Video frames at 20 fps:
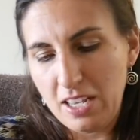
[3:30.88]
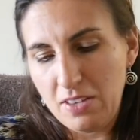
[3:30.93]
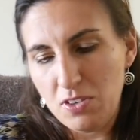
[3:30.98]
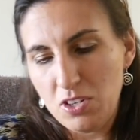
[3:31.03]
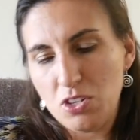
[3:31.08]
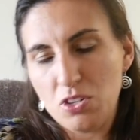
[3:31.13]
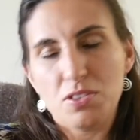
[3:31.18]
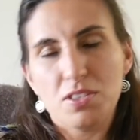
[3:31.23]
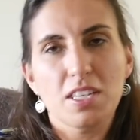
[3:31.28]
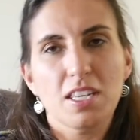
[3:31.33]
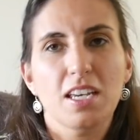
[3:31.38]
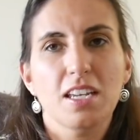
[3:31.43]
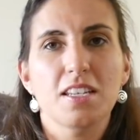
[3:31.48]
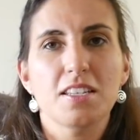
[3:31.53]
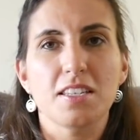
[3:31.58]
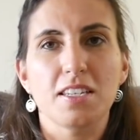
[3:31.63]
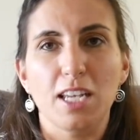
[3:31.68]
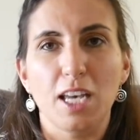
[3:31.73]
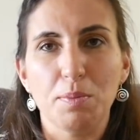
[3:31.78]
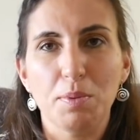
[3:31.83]
Even using it
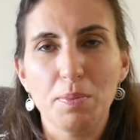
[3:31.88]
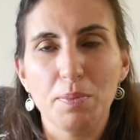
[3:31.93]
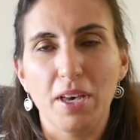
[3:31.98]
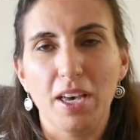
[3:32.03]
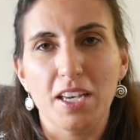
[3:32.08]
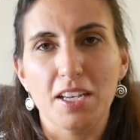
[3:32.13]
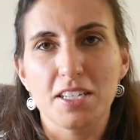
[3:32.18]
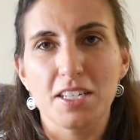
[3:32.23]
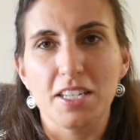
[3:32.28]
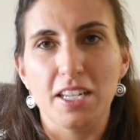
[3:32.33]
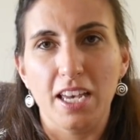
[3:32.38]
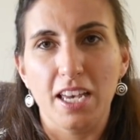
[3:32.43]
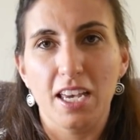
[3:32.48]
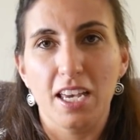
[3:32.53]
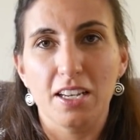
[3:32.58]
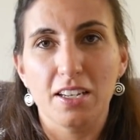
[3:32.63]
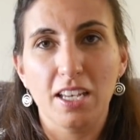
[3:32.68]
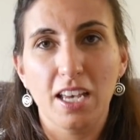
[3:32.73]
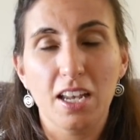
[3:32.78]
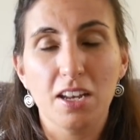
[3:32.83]
as a nappy bag today,
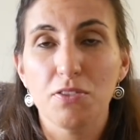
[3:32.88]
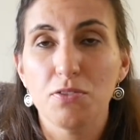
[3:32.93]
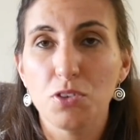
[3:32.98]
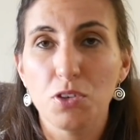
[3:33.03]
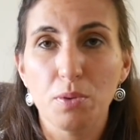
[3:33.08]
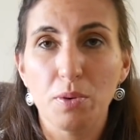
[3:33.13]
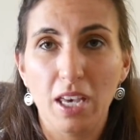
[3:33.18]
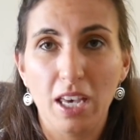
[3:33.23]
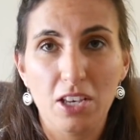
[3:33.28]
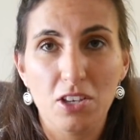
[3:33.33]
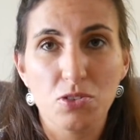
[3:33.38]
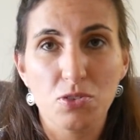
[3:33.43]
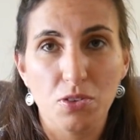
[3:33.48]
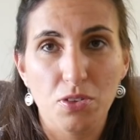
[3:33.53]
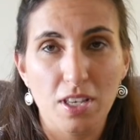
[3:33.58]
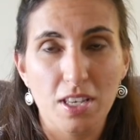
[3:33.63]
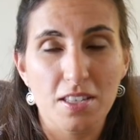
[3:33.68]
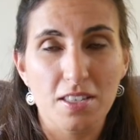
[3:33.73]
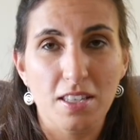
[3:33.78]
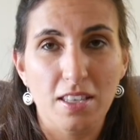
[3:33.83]
it had a few extra
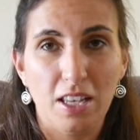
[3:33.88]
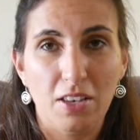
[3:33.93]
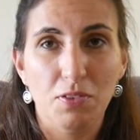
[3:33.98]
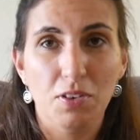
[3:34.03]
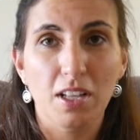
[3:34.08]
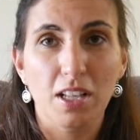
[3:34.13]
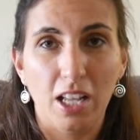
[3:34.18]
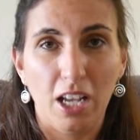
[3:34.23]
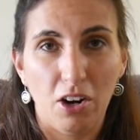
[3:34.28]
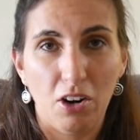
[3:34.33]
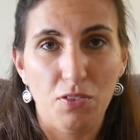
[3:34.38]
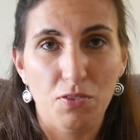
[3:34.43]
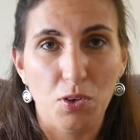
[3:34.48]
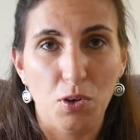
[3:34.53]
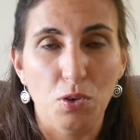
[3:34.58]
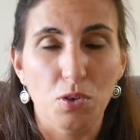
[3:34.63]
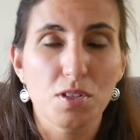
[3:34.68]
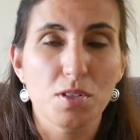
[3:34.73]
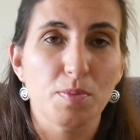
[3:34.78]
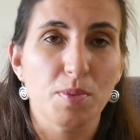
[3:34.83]
things in there for Clara, of
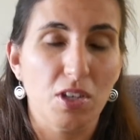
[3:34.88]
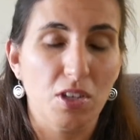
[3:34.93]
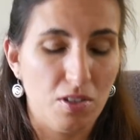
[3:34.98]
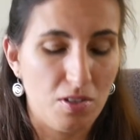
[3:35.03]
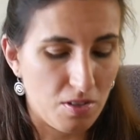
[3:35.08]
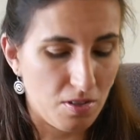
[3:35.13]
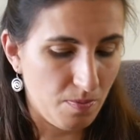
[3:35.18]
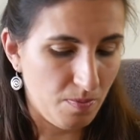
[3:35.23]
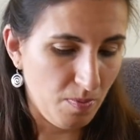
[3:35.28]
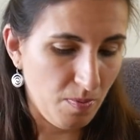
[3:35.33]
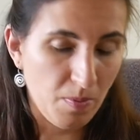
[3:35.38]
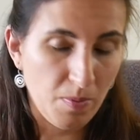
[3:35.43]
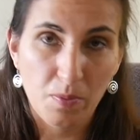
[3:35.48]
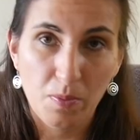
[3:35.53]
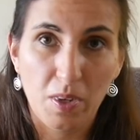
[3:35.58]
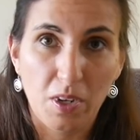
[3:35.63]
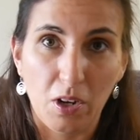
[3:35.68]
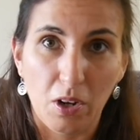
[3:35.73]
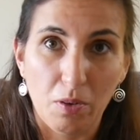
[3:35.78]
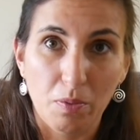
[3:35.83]
course, because,
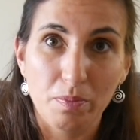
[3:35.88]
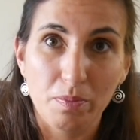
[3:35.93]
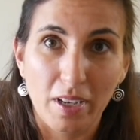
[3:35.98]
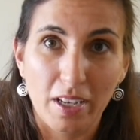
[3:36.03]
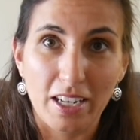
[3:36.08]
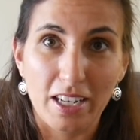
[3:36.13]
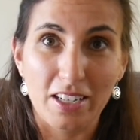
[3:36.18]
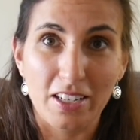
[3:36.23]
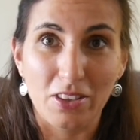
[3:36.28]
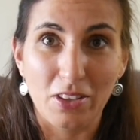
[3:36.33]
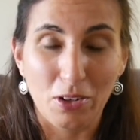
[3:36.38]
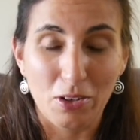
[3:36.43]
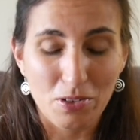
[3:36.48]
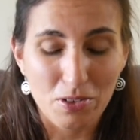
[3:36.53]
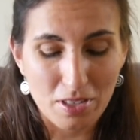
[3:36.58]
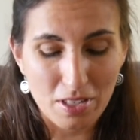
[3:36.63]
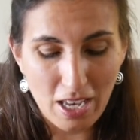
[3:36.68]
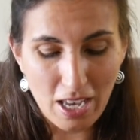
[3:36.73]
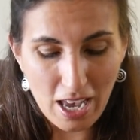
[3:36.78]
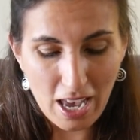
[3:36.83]
you know, I needed
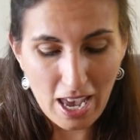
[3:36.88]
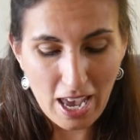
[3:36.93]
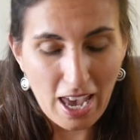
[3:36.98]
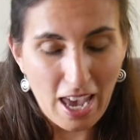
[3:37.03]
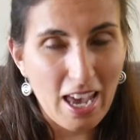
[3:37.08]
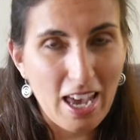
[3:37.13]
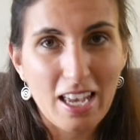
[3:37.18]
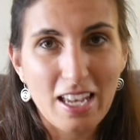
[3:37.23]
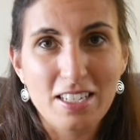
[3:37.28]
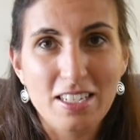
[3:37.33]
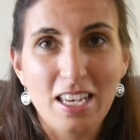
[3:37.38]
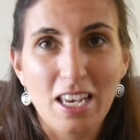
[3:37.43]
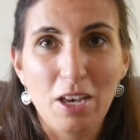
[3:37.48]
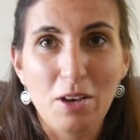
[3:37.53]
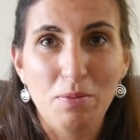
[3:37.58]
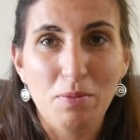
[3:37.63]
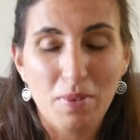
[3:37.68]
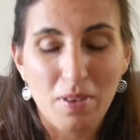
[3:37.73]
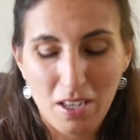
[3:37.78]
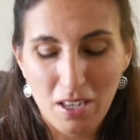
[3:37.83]
those. And
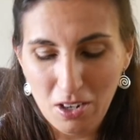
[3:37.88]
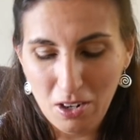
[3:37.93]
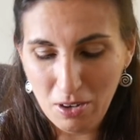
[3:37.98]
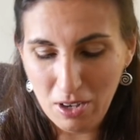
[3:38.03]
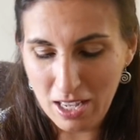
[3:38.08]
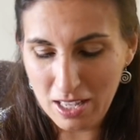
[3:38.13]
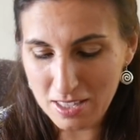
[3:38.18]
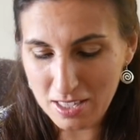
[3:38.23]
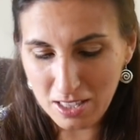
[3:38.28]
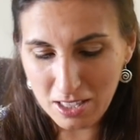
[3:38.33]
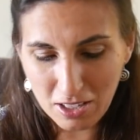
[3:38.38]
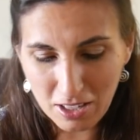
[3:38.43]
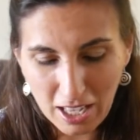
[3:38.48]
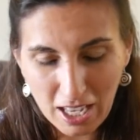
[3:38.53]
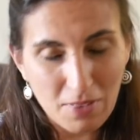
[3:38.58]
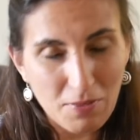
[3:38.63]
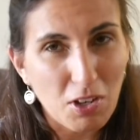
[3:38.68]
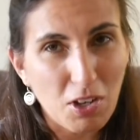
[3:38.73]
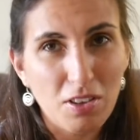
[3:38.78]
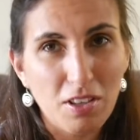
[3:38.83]
it, you know, it's a little
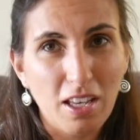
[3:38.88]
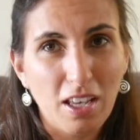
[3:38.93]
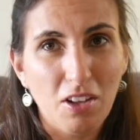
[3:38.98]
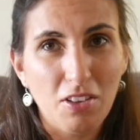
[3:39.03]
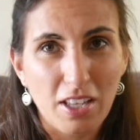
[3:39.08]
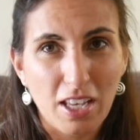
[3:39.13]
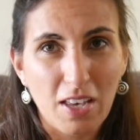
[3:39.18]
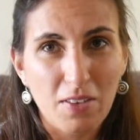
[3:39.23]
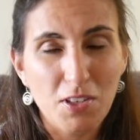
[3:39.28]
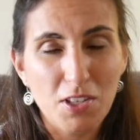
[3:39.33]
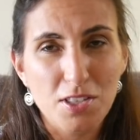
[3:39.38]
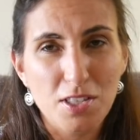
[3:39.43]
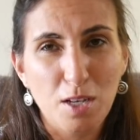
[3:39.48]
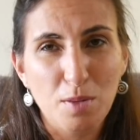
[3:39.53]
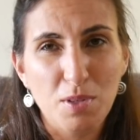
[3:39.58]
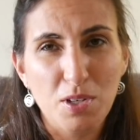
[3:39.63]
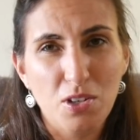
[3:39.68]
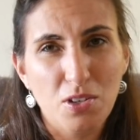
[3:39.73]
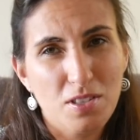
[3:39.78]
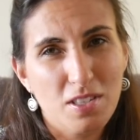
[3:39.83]
heavy on the heavy side
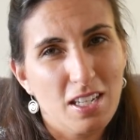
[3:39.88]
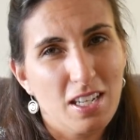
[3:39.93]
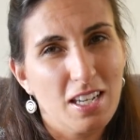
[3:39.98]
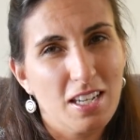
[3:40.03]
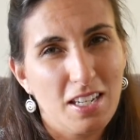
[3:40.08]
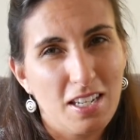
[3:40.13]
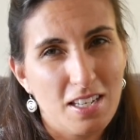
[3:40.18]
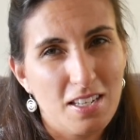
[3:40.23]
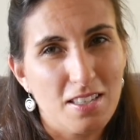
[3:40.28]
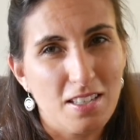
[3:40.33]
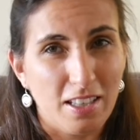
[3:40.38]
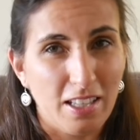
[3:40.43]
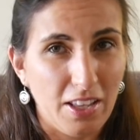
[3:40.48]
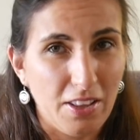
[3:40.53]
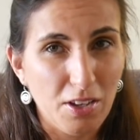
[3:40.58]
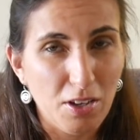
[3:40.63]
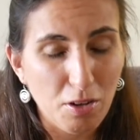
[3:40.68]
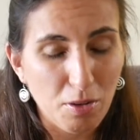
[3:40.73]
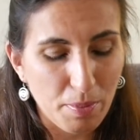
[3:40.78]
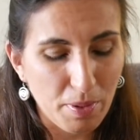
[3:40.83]
because it is
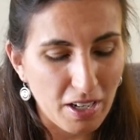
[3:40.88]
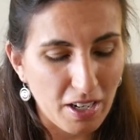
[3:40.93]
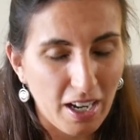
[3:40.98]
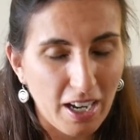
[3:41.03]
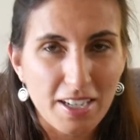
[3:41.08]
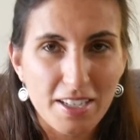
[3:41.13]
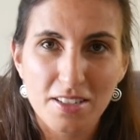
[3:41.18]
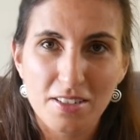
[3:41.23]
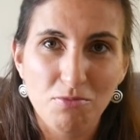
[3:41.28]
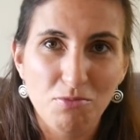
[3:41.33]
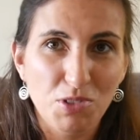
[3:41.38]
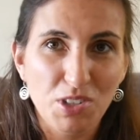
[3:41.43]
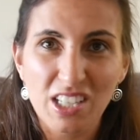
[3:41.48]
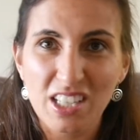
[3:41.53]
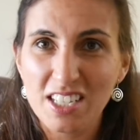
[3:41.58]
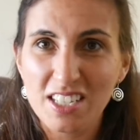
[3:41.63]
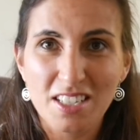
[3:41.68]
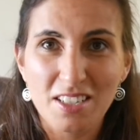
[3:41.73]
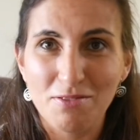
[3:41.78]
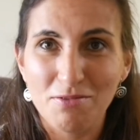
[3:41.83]
leather, but I
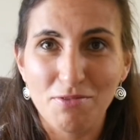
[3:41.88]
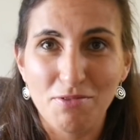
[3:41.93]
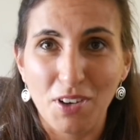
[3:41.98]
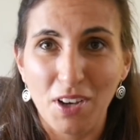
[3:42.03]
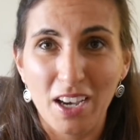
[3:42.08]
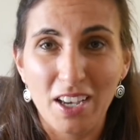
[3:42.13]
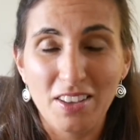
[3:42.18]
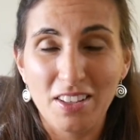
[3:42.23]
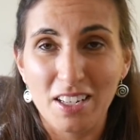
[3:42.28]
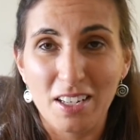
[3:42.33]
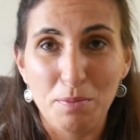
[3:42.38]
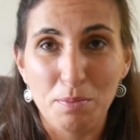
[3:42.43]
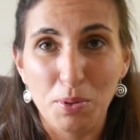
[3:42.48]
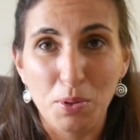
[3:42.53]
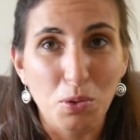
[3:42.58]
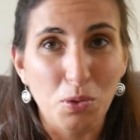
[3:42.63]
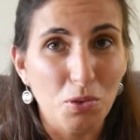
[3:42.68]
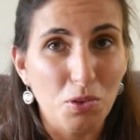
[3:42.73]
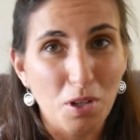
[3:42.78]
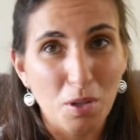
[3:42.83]
really didn't find that it
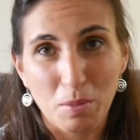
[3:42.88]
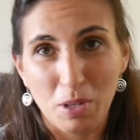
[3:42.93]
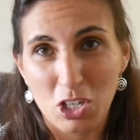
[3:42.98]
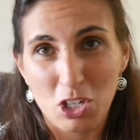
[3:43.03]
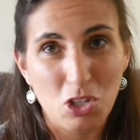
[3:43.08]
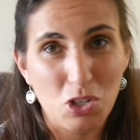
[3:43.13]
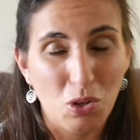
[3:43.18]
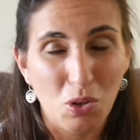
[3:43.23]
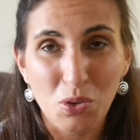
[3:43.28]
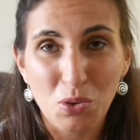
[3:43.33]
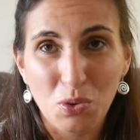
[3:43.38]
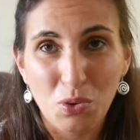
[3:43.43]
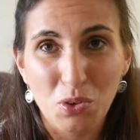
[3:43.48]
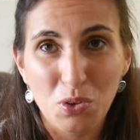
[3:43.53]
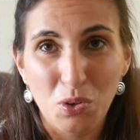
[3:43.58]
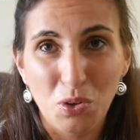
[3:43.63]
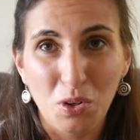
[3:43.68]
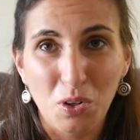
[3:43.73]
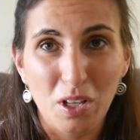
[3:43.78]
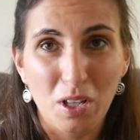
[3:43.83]
pulled on my shoulder at
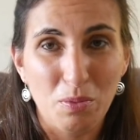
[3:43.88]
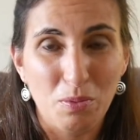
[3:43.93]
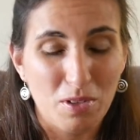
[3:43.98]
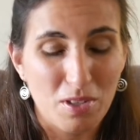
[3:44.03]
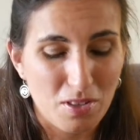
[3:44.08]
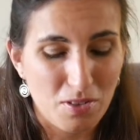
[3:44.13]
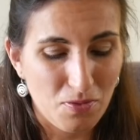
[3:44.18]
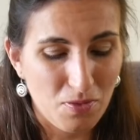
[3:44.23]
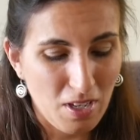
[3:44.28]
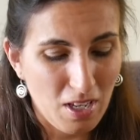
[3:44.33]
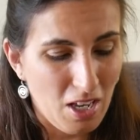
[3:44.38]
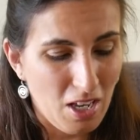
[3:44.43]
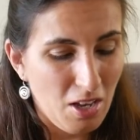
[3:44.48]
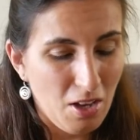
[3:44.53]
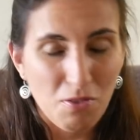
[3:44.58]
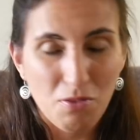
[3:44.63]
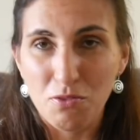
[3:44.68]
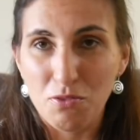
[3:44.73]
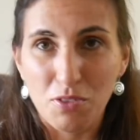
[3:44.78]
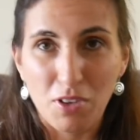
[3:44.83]
all. It was
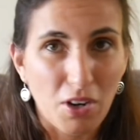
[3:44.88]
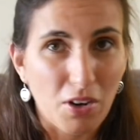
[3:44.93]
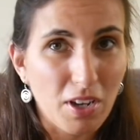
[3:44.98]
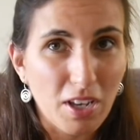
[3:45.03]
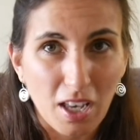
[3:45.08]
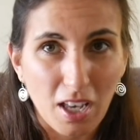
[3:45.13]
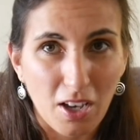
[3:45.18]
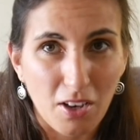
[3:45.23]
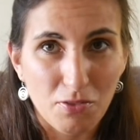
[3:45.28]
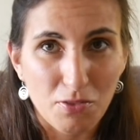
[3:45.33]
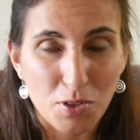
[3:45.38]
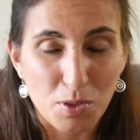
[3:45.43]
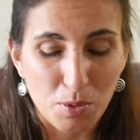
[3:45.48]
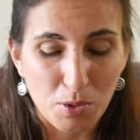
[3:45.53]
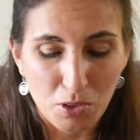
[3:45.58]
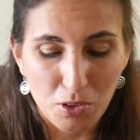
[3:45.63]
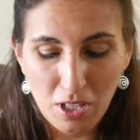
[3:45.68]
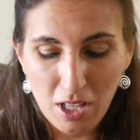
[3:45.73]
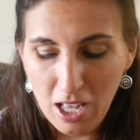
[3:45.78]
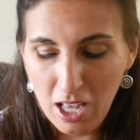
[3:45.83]
very
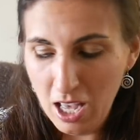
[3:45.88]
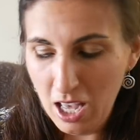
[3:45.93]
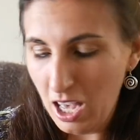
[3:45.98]
comfortable.